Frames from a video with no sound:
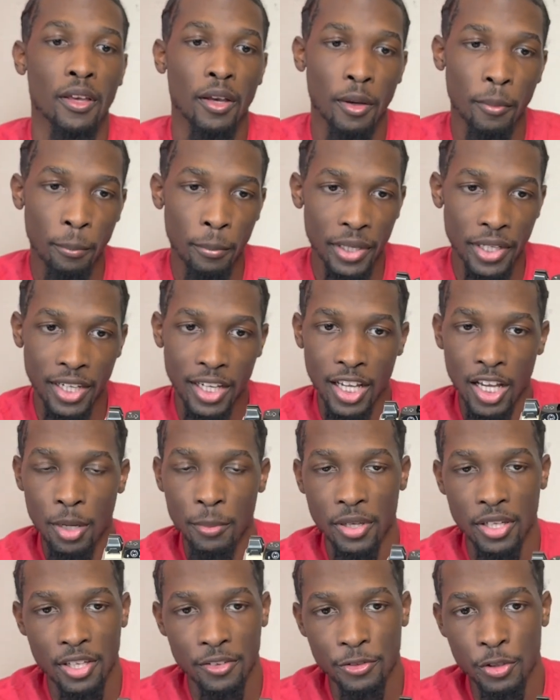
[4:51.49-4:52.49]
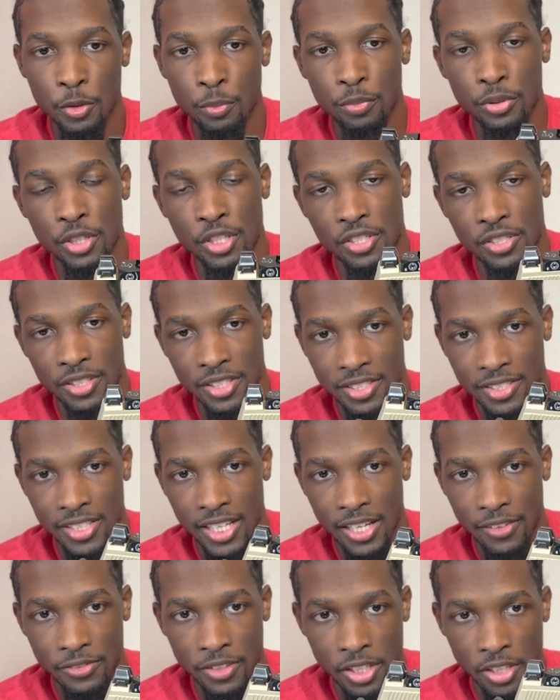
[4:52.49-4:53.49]
But if you push the
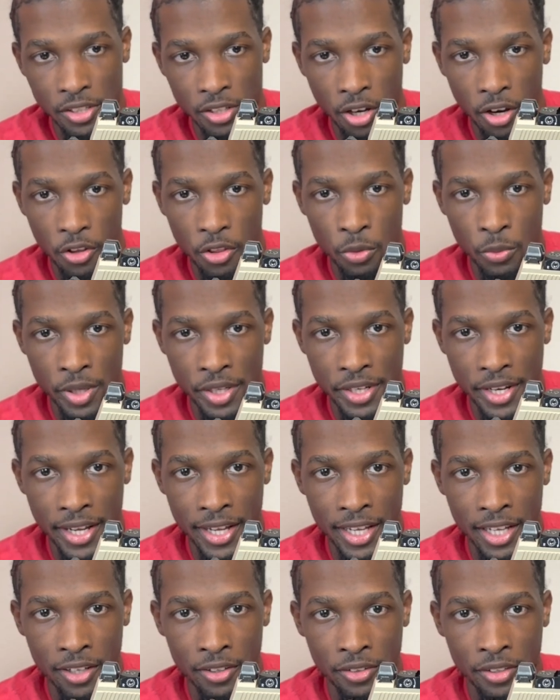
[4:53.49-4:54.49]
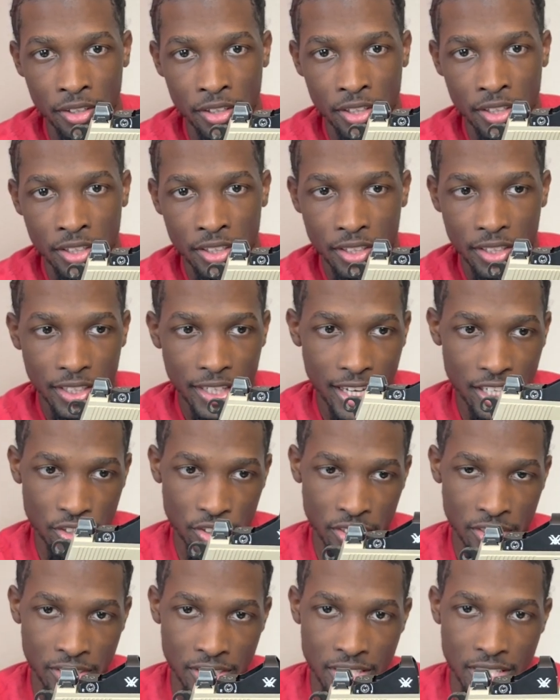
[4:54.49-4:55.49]
safety all the way down, it
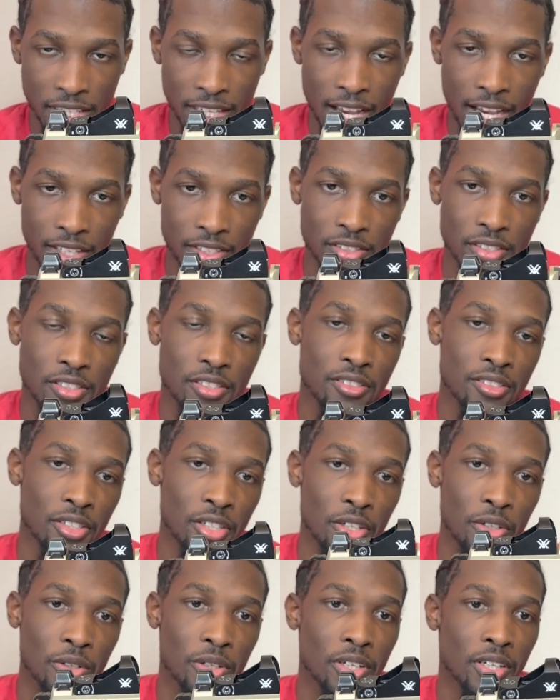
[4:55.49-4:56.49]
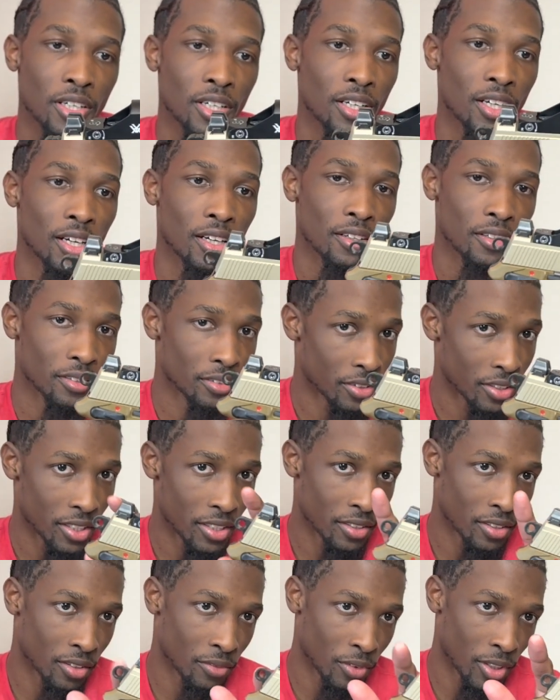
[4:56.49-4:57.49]
actually decocks it. So
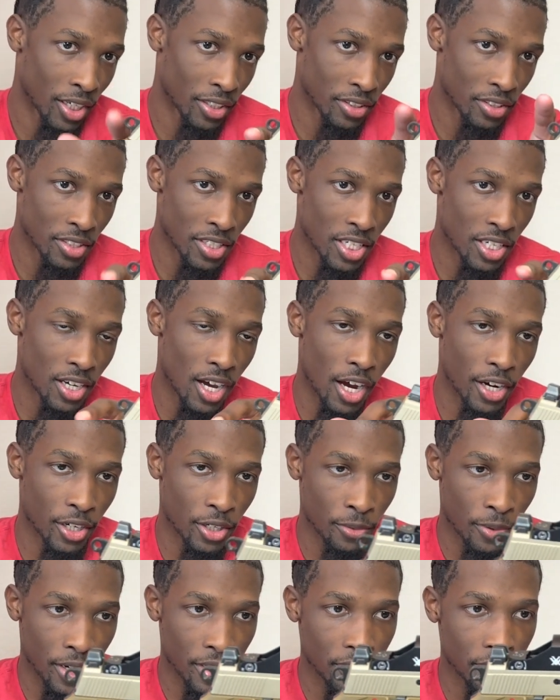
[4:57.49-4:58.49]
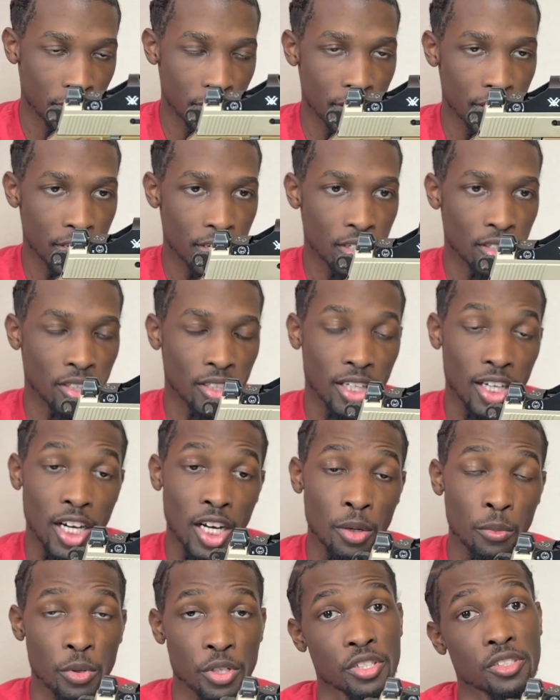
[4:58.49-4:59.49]
Got the decocker right there,
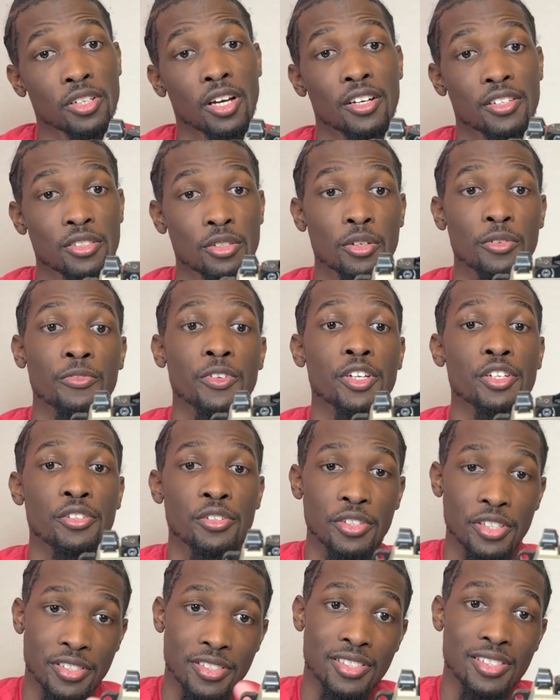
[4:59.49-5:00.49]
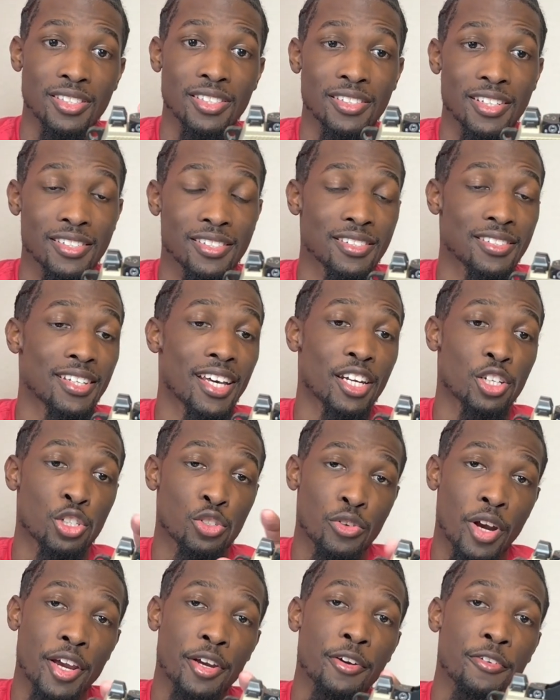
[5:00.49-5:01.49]
which is also a feature. This is not a
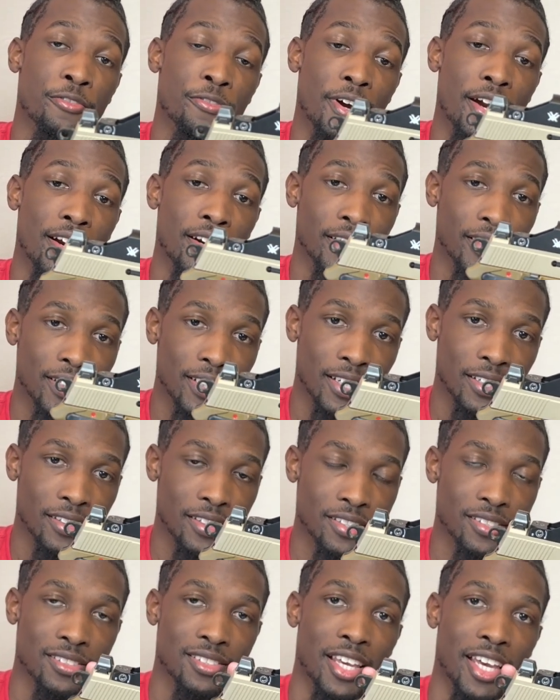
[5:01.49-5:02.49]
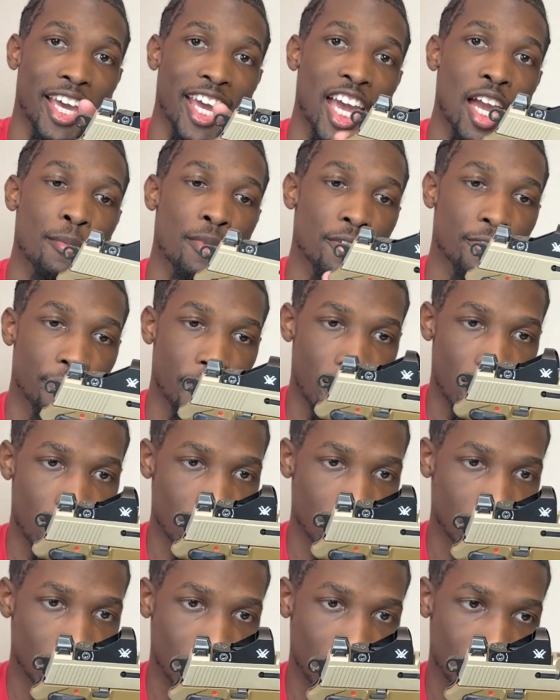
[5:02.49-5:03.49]
striker fire gun. This is a hammer fire
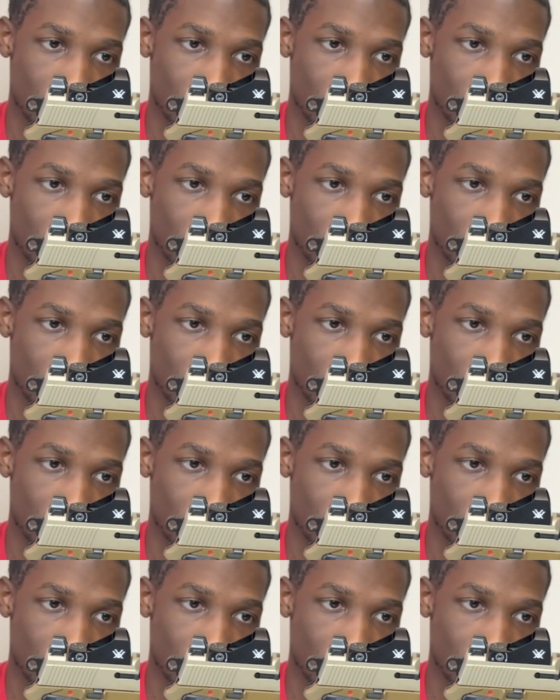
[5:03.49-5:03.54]
gun.